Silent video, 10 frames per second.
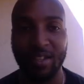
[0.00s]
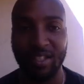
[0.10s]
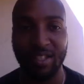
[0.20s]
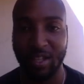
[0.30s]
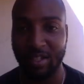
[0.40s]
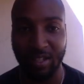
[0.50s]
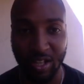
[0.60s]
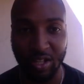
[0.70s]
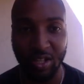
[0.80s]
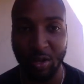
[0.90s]
he
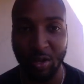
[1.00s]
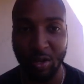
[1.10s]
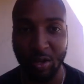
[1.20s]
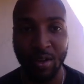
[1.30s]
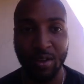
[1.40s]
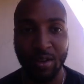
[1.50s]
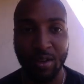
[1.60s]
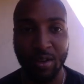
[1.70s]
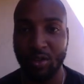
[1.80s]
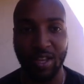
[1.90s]
teaching you
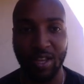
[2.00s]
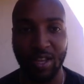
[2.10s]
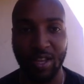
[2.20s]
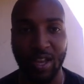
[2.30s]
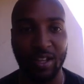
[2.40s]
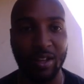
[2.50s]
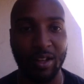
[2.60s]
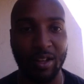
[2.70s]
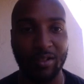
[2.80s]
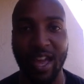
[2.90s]
just how to count
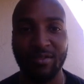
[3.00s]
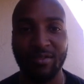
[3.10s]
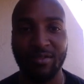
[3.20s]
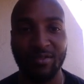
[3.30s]
to 10?